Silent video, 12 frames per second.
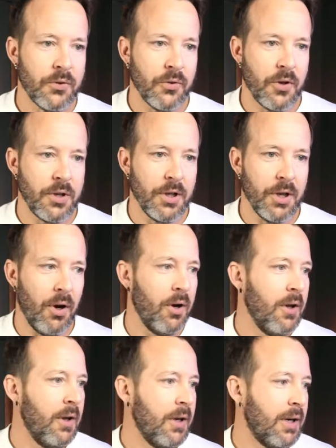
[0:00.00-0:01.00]
there you go.
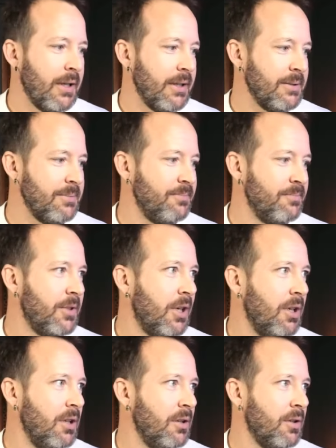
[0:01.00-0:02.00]

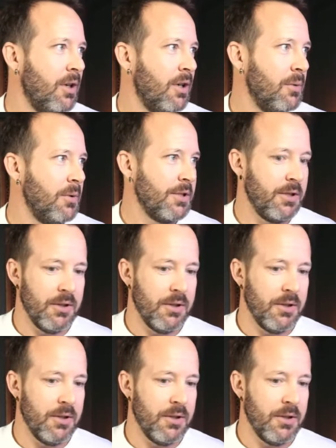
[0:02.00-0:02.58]
Always